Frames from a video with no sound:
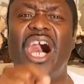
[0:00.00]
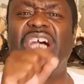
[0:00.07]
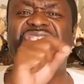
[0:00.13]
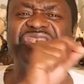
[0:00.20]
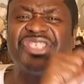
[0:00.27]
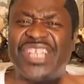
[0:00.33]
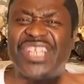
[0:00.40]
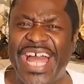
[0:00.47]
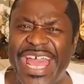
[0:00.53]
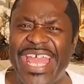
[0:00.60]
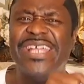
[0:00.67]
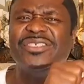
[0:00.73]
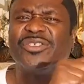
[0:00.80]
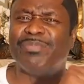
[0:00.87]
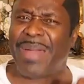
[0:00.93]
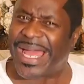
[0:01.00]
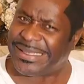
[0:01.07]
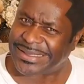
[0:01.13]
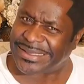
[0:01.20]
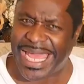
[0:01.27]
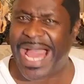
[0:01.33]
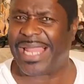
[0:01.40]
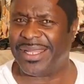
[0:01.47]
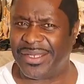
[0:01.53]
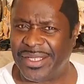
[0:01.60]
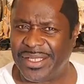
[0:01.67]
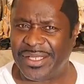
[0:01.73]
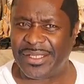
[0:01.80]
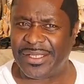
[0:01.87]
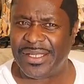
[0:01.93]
A slave's mentality.